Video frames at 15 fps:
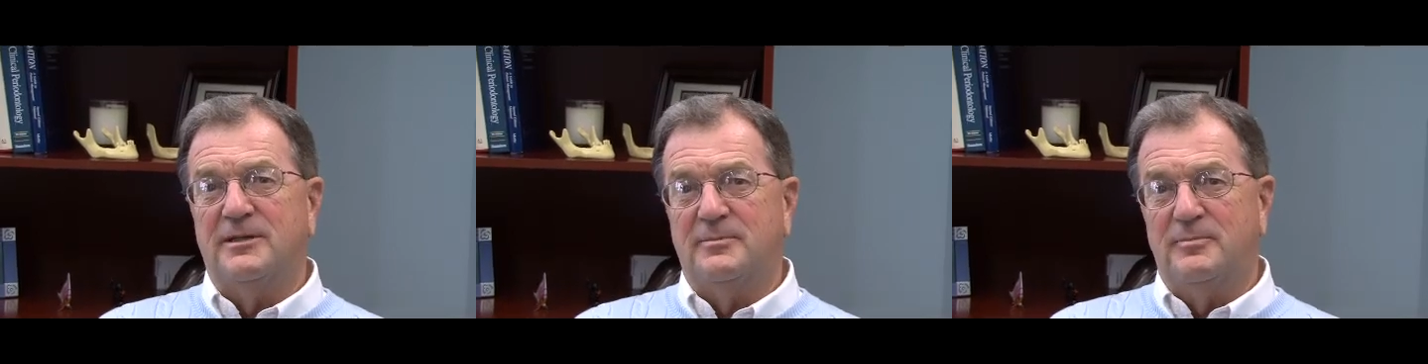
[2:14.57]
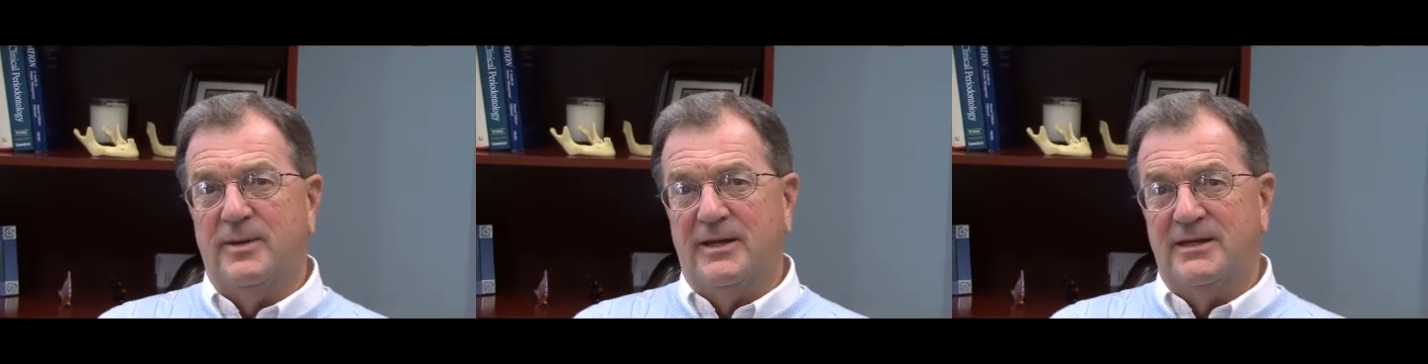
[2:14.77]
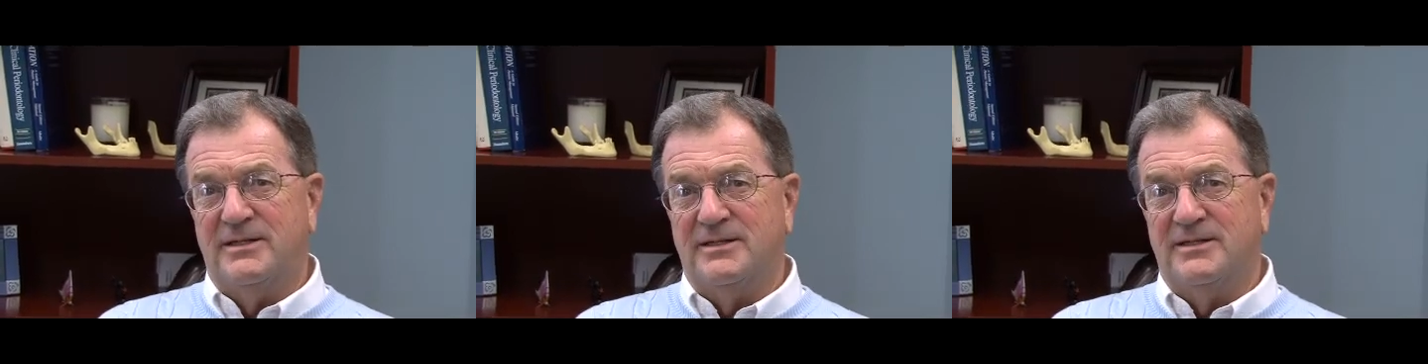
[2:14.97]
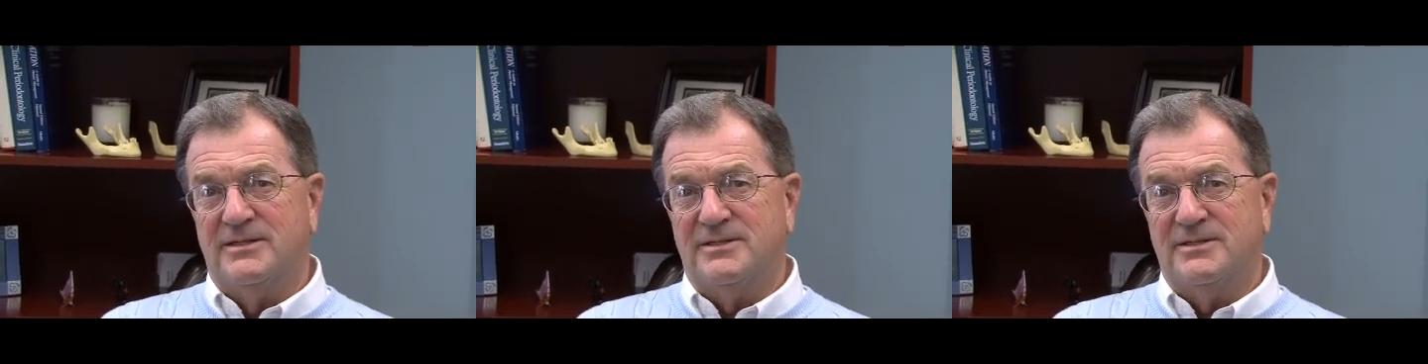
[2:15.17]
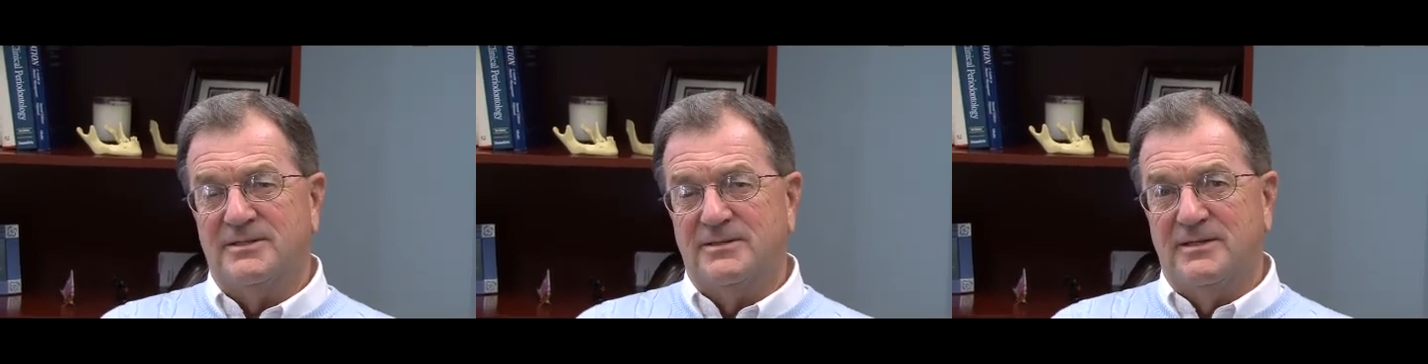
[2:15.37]

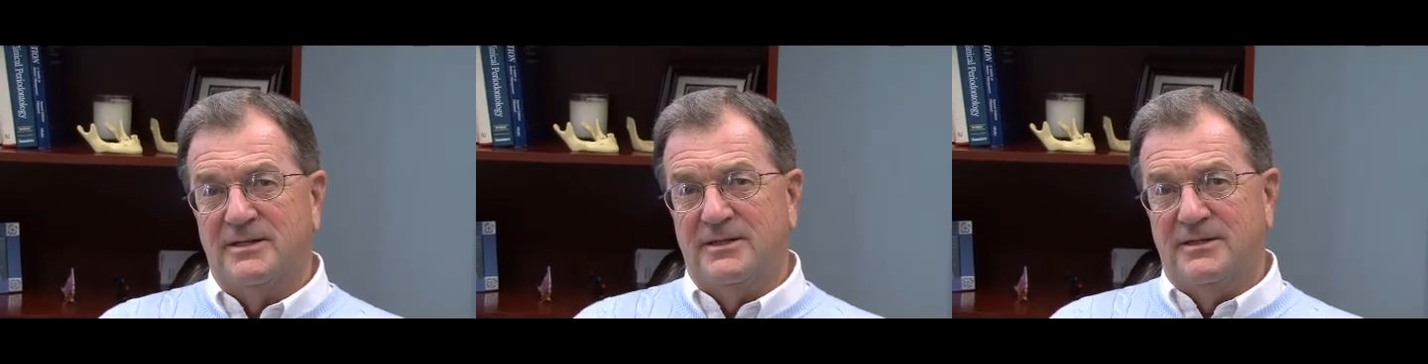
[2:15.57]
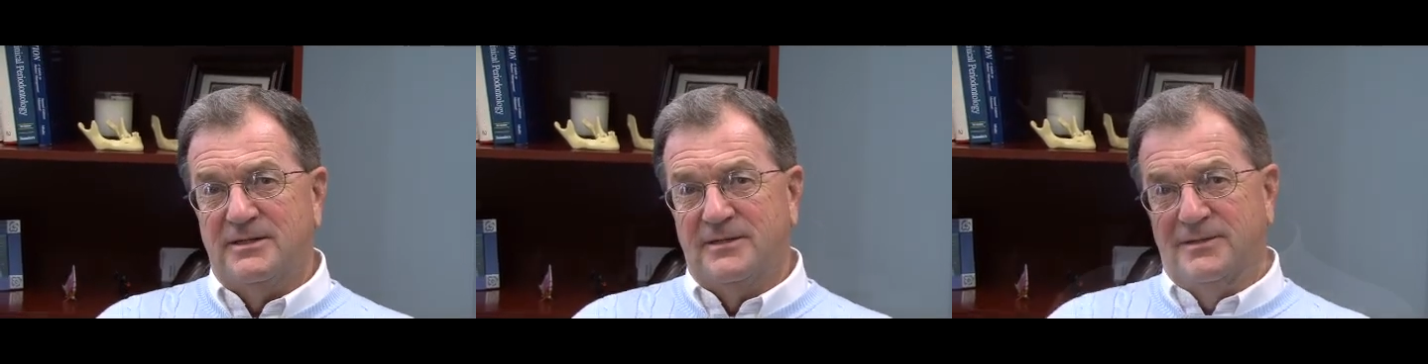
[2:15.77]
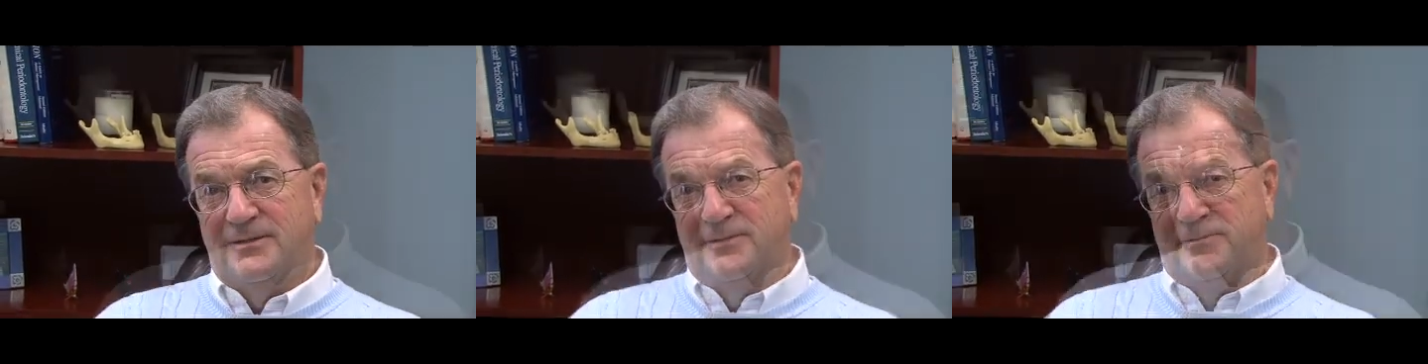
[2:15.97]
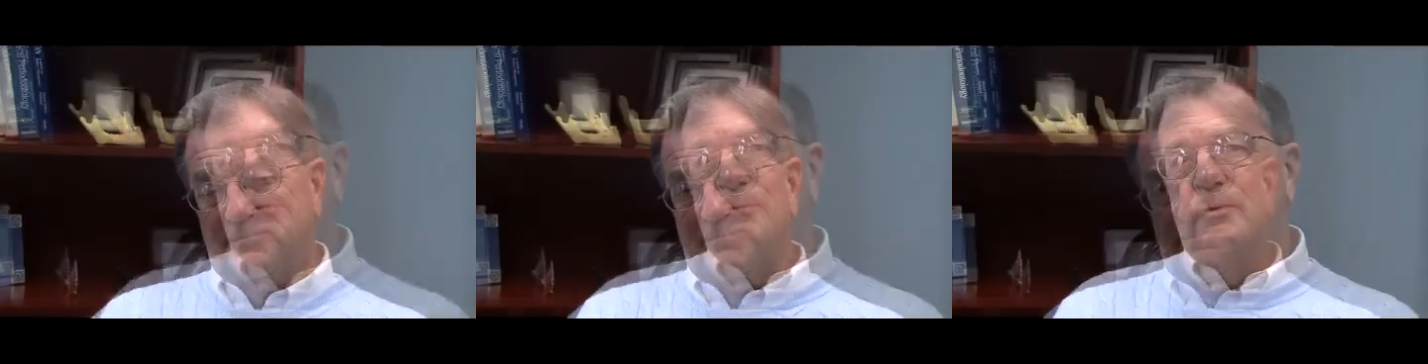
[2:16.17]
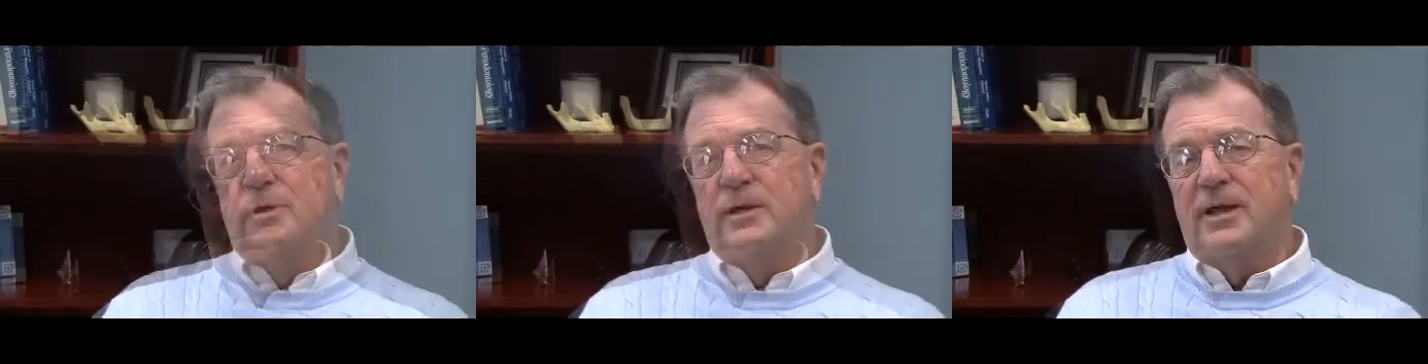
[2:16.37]
painless.
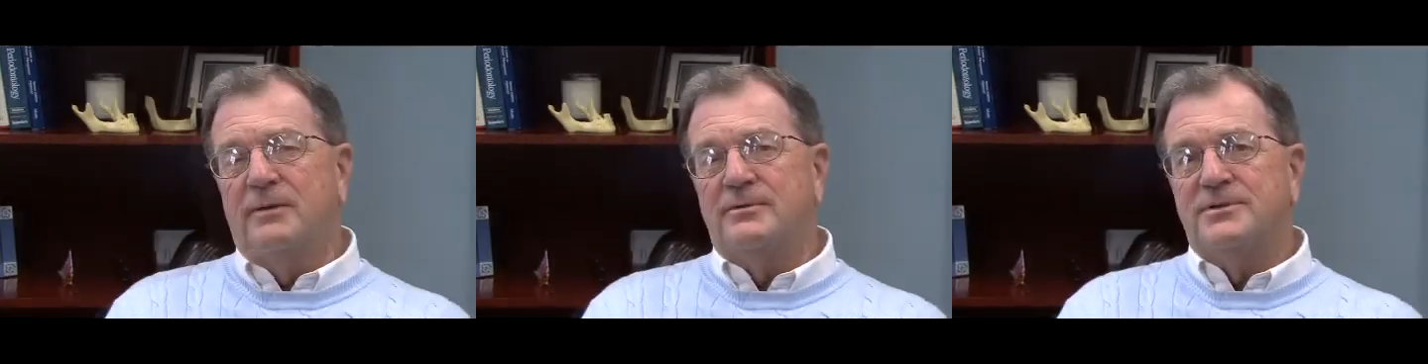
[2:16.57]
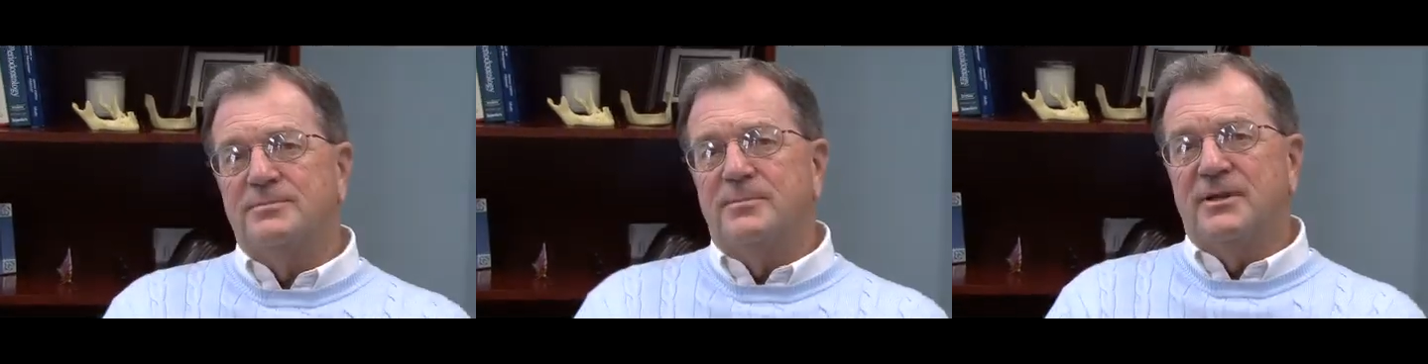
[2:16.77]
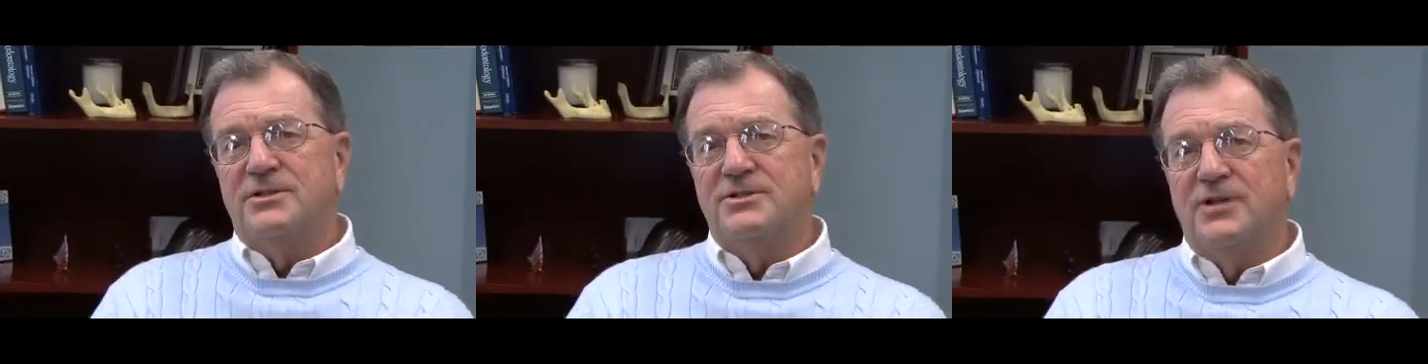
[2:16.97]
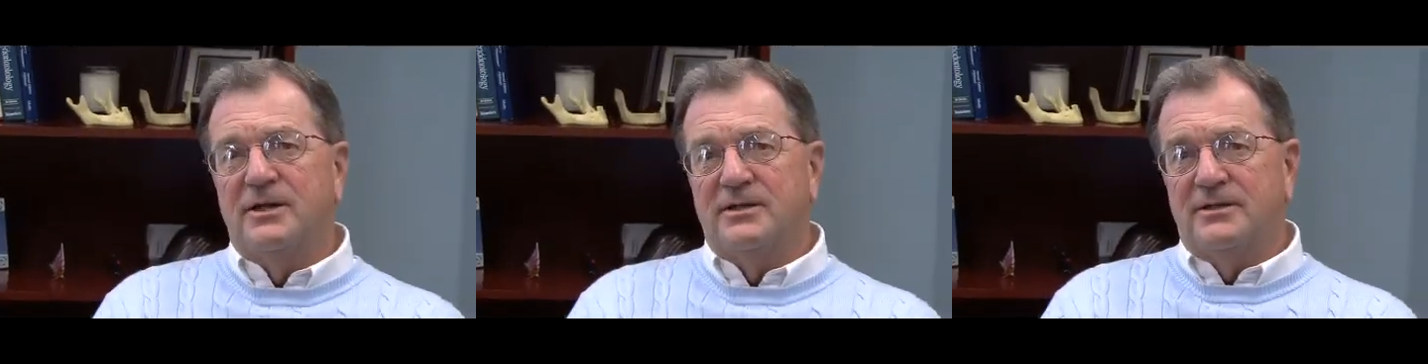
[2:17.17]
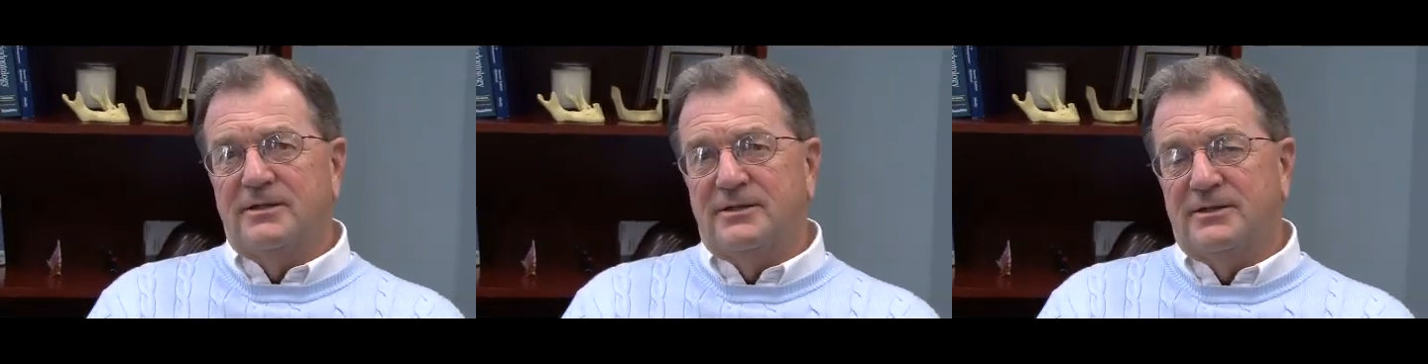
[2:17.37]
When I was much
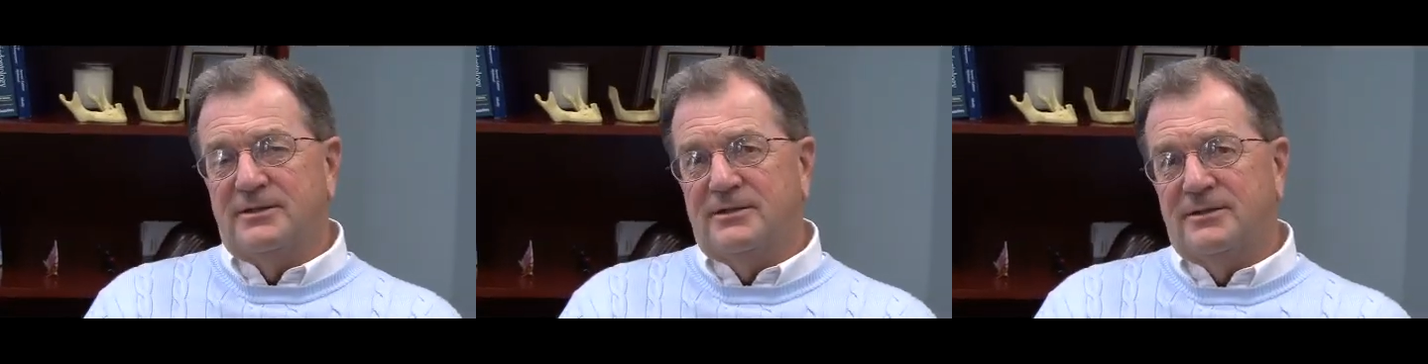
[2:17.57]
younger,